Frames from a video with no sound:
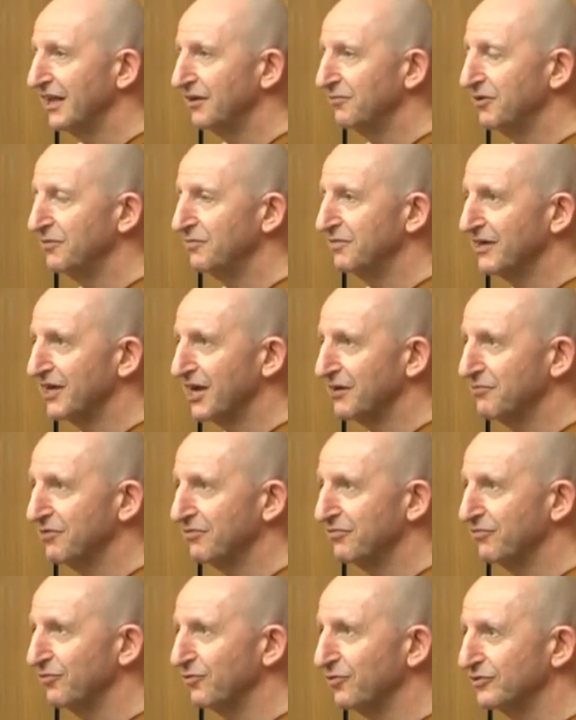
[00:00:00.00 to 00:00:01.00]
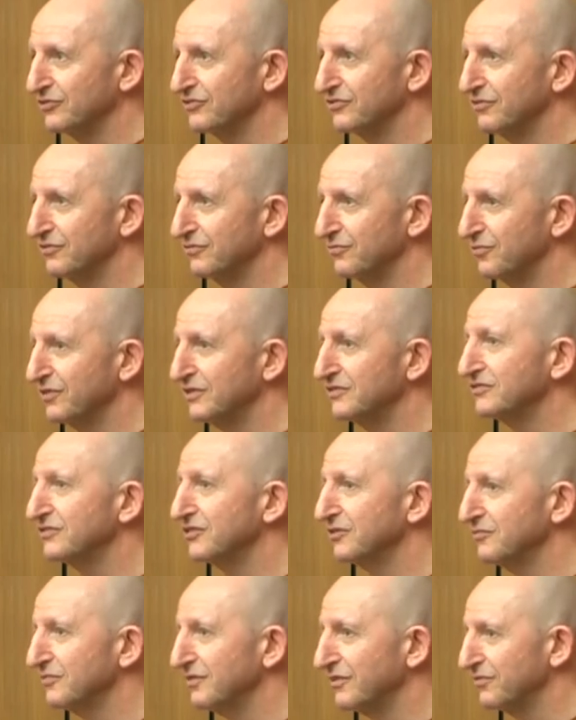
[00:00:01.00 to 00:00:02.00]
then we become a force of
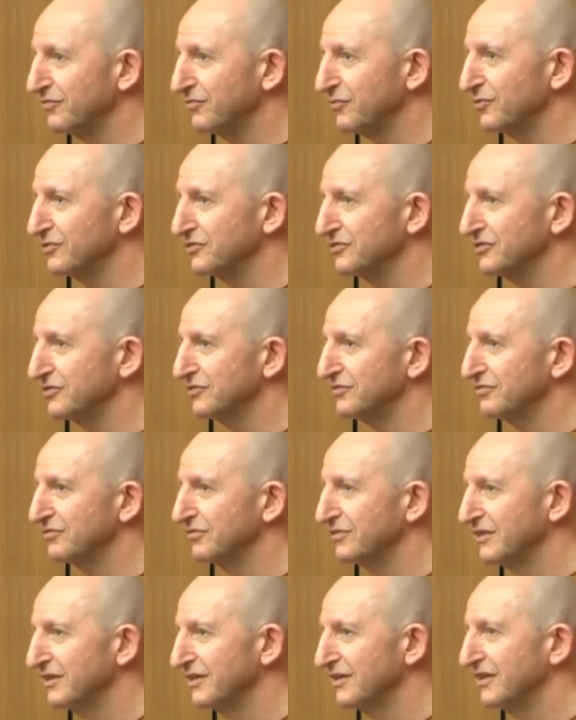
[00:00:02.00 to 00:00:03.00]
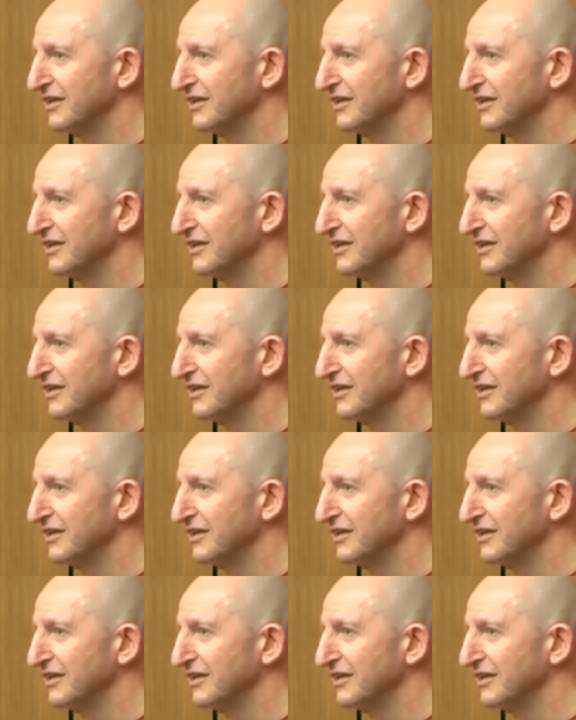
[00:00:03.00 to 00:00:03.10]
wisdom, a force of